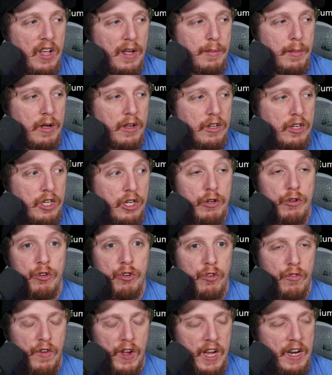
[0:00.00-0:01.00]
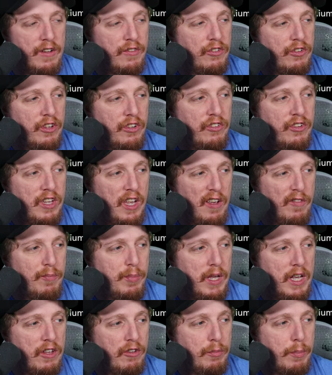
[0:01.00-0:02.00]
I'm a huge fan of 60
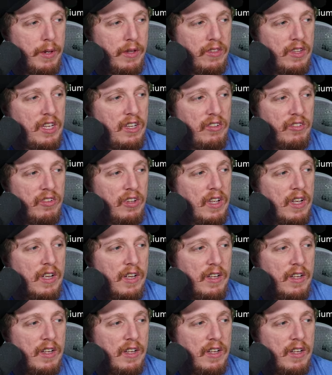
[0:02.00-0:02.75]
FPS, but these